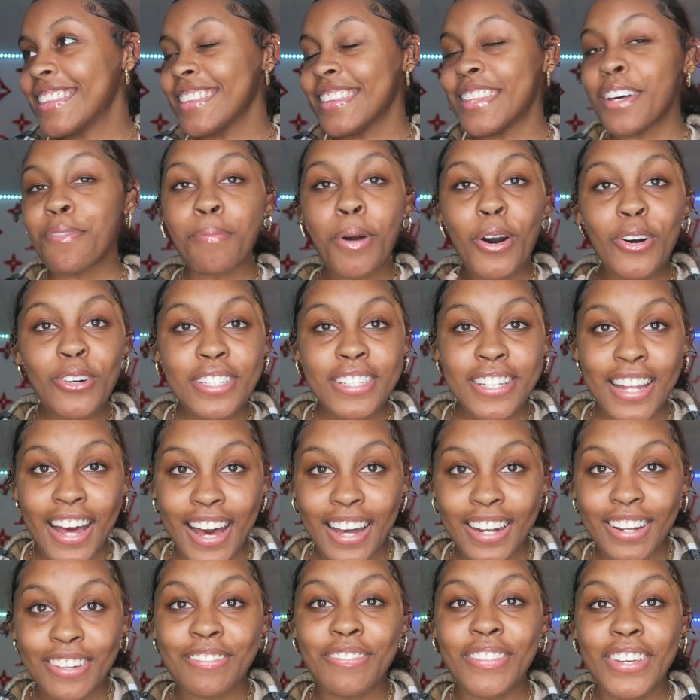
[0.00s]
most
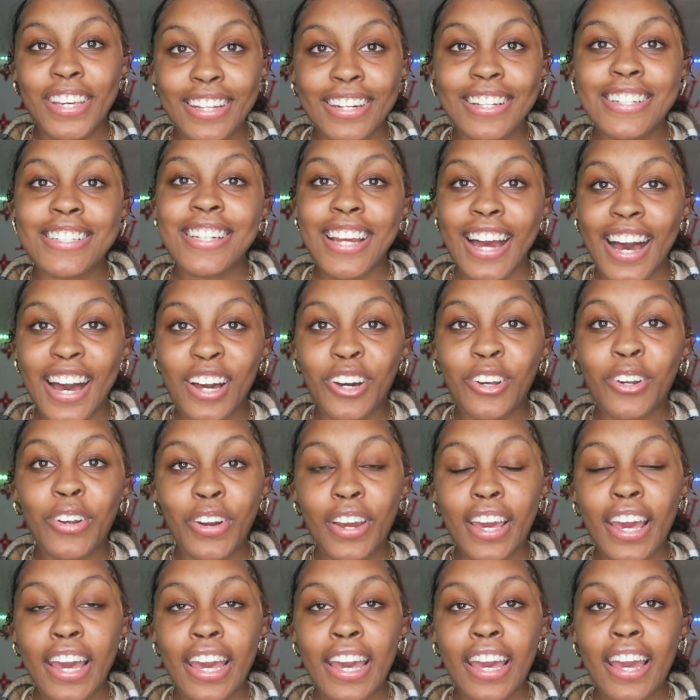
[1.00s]
out of being a child,
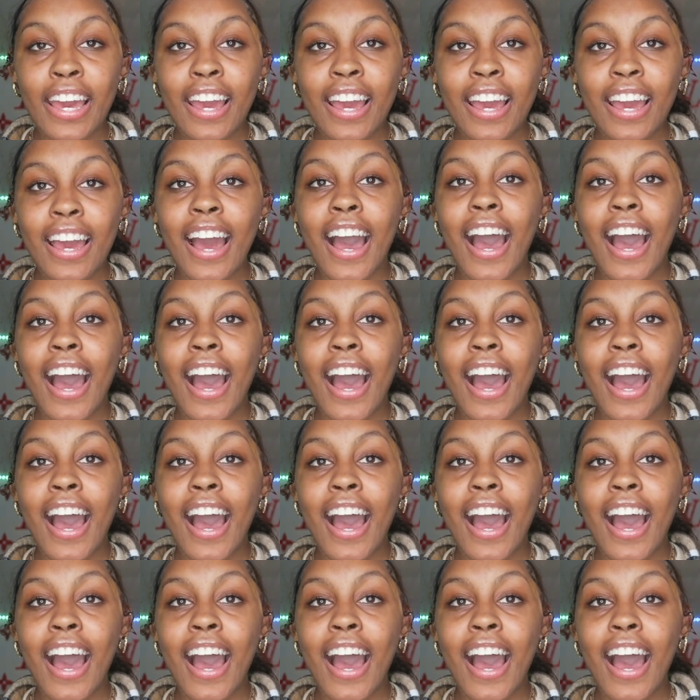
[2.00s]
okay?